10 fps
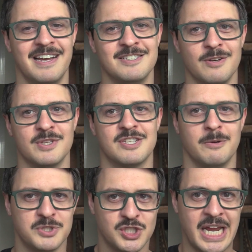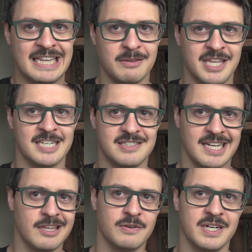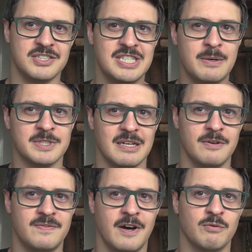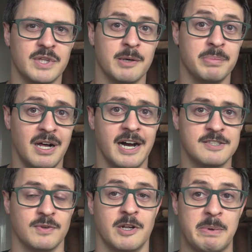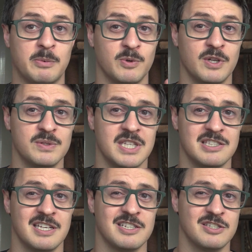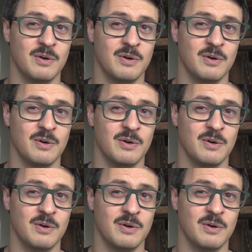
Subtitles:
And so this helps chain the things together in a sequence that we found really applies for a lot of people who are using these things.